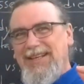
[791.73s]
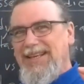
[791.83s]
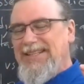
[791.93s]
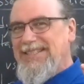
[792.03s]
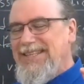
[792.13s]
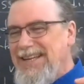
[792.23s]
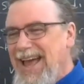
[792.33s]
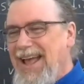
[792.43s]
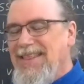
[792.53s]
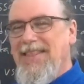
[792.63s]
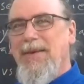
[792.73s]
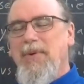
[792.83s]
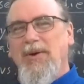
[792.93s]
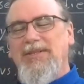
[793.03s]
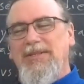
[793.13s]
It's not that the
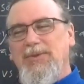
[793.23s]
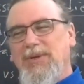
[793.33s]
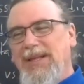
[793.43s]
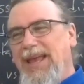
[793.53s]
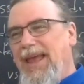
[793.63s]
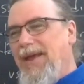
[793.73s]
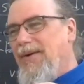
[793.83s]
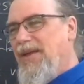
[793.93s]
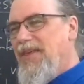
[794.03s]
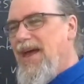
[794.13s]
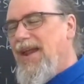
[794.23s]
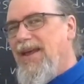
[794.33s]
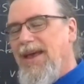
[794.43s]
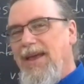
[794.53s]
person is really angry at that.